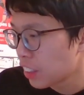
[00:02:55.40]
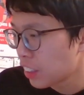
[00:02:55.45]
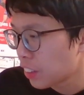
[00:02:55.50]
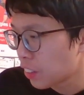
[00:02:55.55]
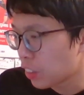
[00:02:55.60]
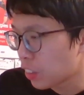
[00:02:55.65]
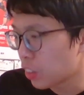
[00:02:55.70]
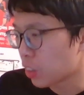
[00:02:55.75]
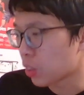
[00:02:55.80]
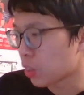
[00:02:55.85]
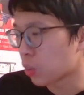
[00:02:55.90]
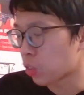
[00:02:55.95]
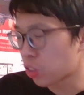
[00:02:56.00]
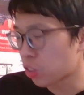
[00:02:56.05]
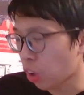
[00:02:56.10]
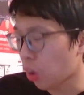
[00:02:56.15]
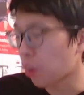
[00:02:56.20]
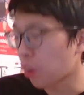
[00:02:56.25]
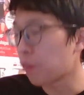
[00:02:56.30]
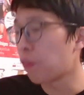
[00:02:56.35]
you know
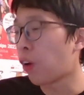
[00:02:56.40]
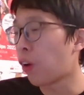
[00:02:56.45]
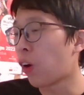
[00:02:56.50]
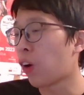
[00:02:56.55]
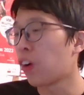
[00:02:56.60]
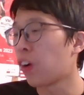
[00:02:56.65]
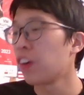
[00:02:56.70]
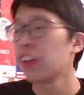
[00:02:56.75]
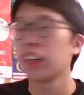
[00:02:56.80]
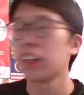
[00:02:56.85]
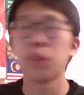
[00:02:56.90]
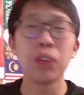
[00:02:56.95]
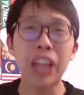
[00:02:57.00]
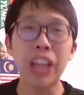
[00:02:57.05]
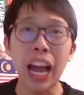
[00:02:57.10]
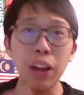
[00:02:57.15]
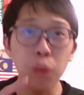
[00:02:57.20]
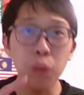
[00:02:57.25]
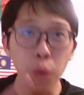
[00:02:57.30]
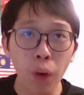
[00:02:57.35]
talk more. We
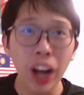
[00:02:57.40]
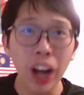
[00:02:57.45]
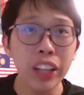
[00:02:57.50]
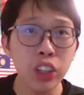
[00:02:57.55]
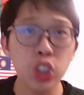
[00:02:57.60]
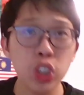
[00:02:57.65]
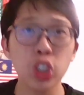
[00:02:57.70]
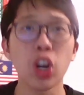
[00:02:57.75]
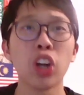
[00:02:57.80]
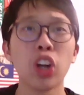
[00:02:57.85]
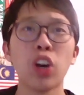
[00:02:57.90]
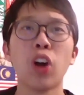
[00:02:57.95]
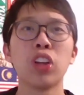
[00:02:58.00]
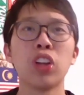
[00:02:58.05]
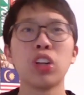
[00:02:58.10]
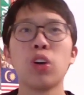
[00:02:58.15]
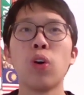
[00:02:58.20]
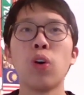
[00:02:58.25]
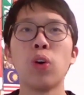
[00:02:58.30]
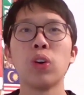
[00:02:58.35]
had one shot on
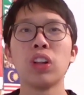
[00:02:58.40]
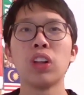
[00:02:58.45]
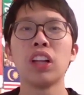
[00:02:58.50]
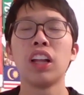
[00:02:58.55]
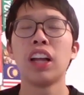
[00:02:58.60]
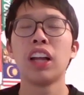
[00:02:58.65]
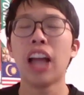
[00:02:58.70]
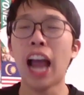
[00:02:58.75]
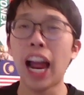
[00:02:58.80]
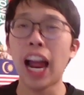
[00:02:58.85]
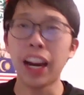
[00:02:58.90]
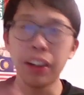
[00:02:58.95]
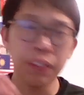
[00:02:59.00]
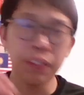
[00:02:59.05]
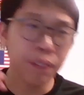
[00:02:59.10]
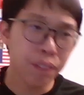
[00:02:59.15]
goal and